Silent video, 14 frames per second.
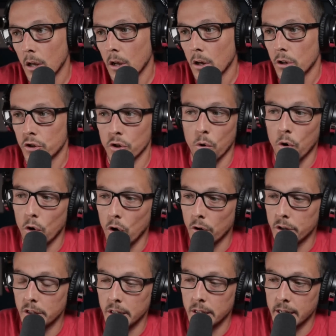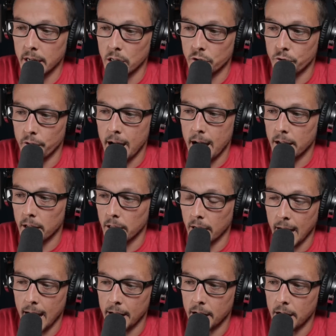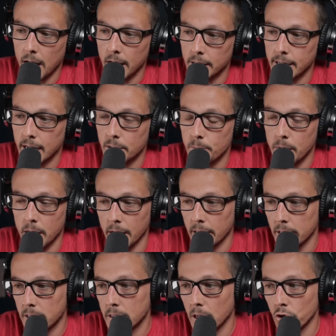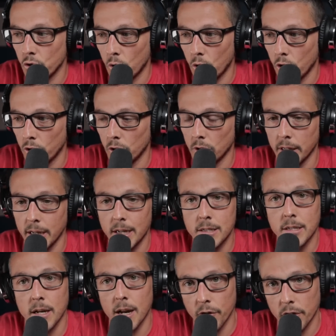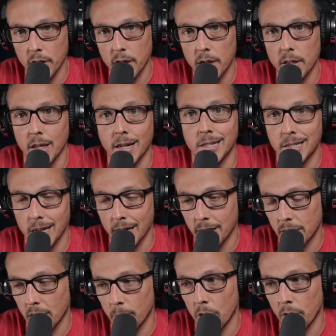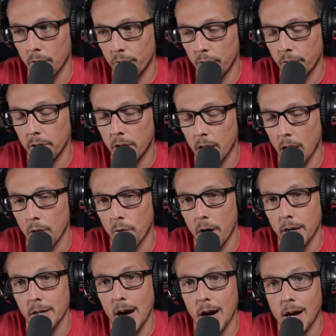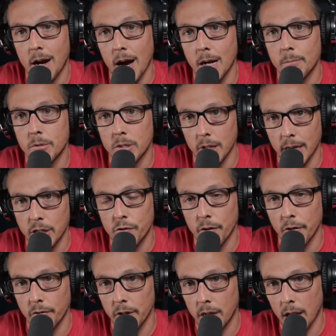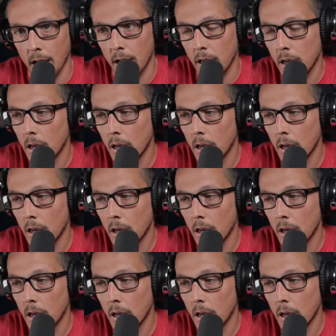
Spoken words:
So all the details for that, like how to contact me, and I can send you all the links and everything. Like I said, it's going to be on 50kready.com/50K.